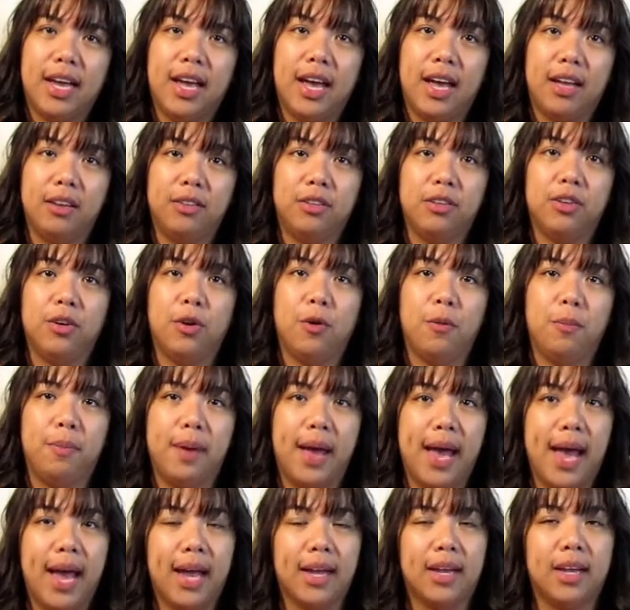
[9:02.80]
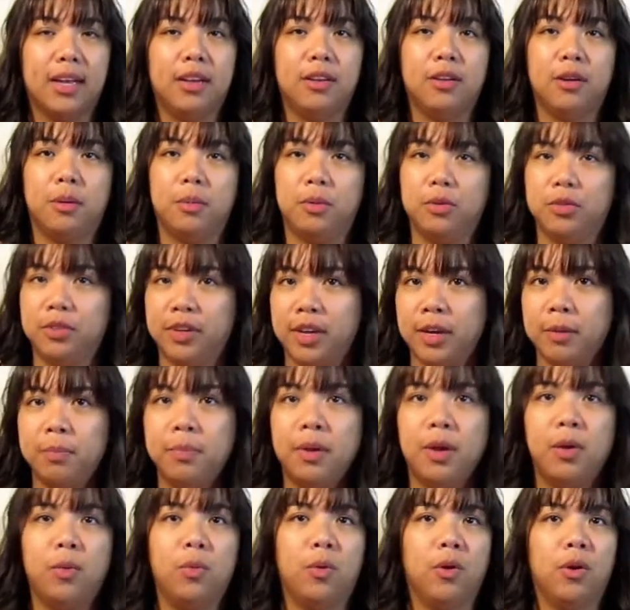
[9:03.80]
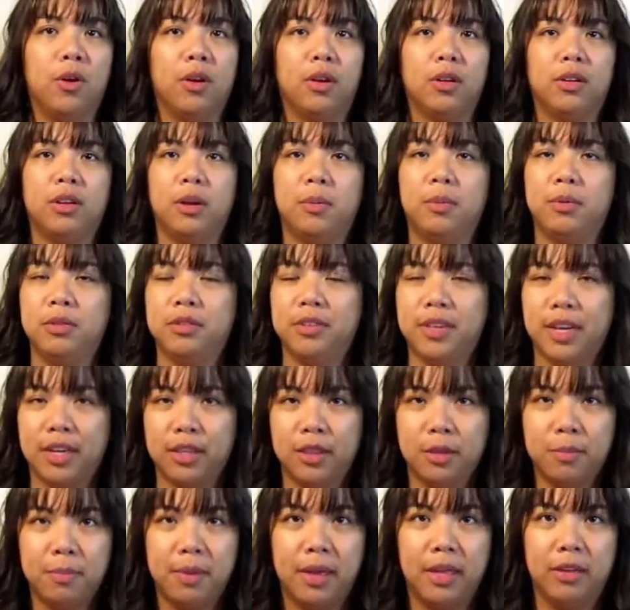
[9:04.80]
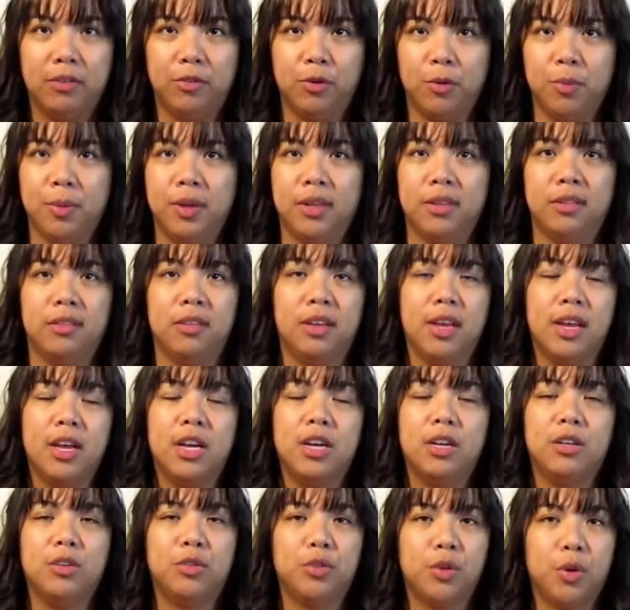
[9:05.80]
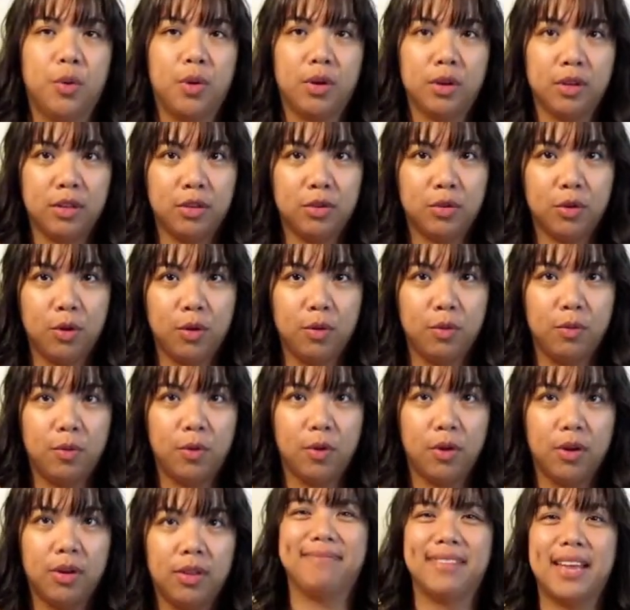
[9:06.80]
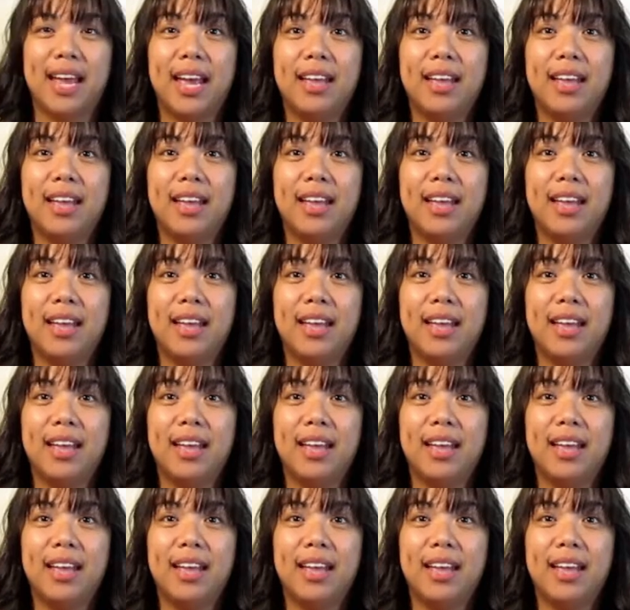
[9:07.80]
I had to go back and double check my work, double check the measurements, so on and so forth.